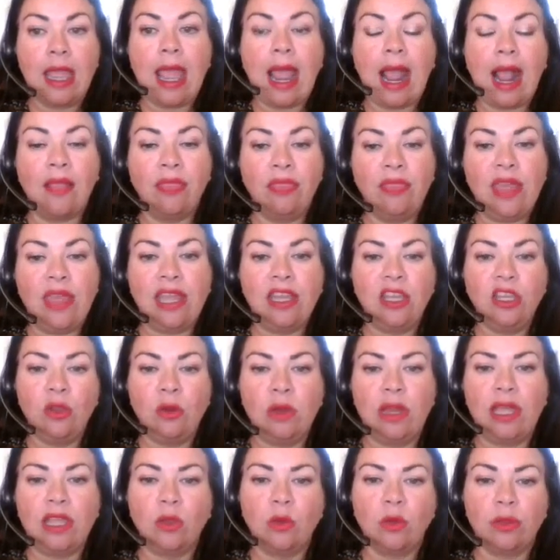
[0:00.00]
and then you
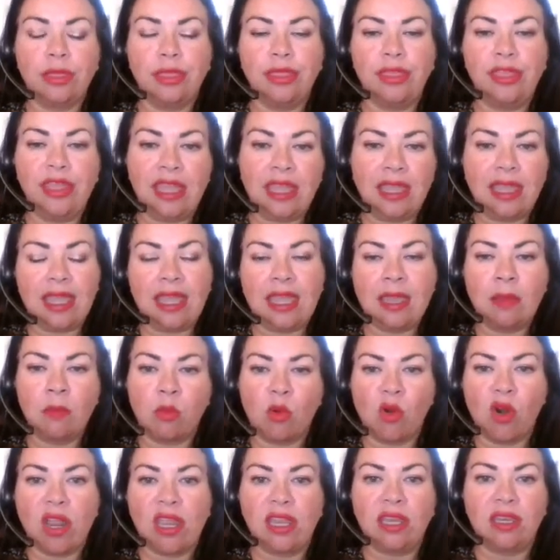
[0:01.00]
let your thinking
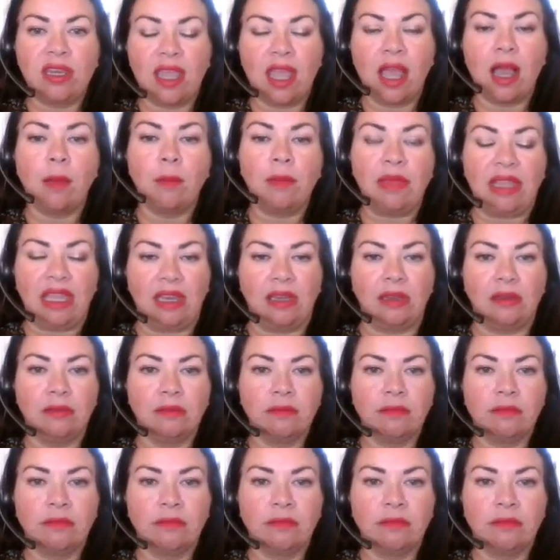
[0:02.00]
brain come in,